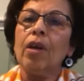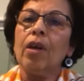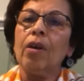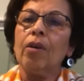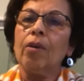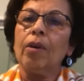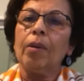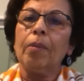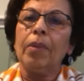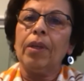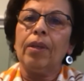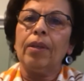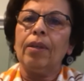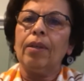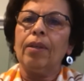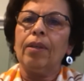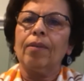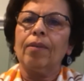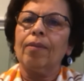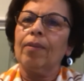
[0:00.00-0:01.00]
so. I
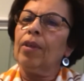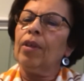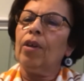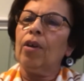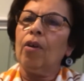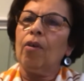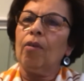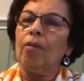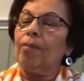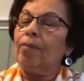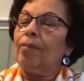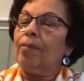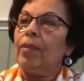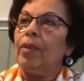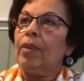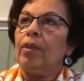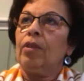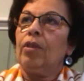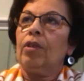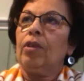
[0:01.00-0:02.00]
mean,
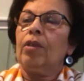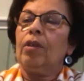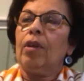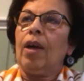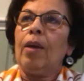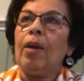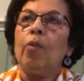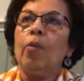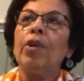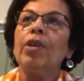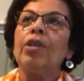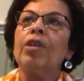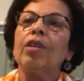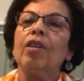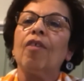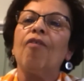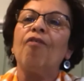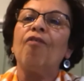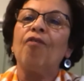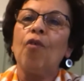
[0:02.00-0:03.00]
I went to
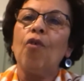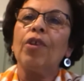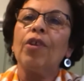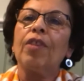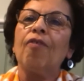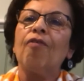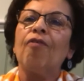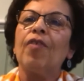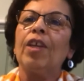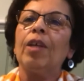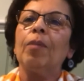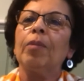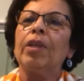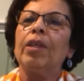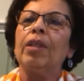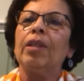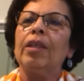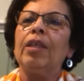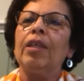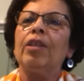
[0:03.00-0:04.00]
the 4th
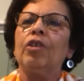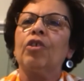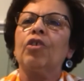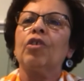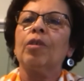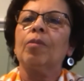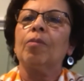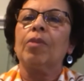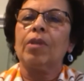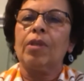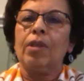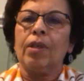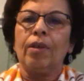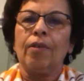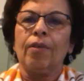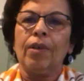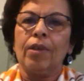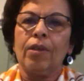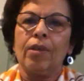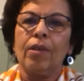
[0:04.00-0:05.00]
Family Leadership
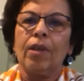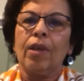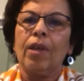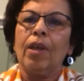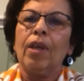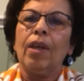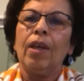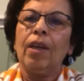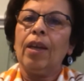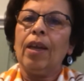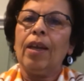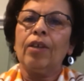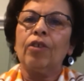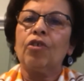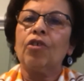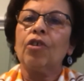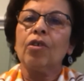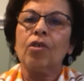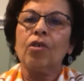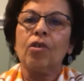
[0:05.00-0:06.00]
Series. It
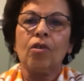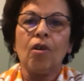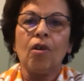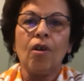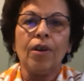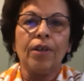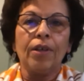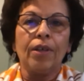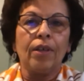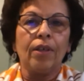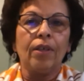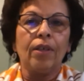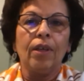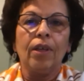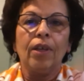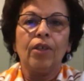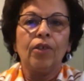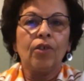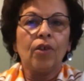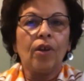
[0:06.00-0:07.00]
had just started.
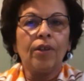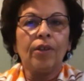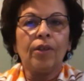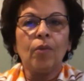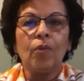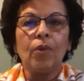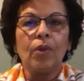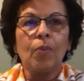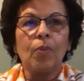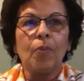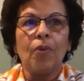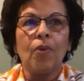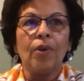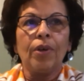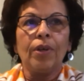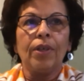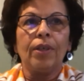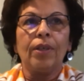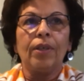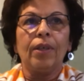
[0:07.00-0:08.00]
Jonathan was
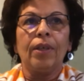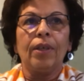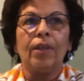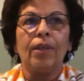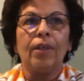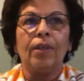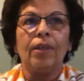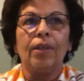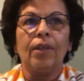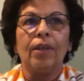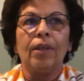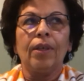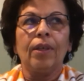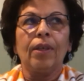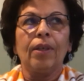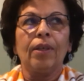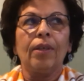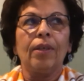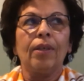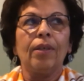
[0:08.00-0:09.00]
born
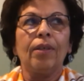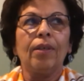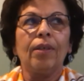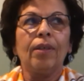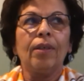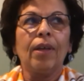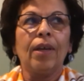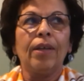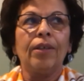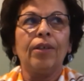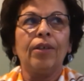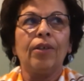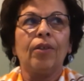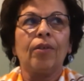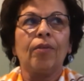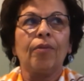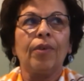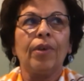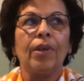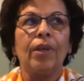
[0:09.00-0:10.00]
in
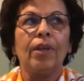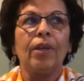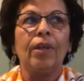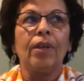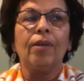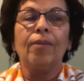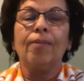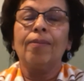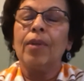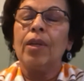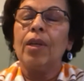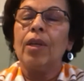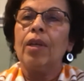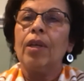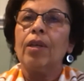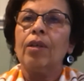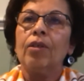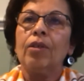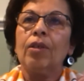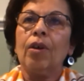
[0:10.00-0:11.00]
93.
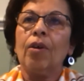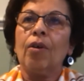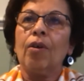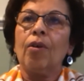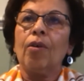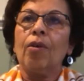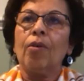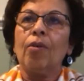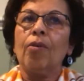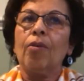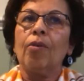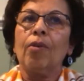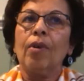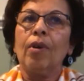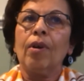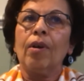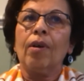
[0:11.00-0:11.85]
So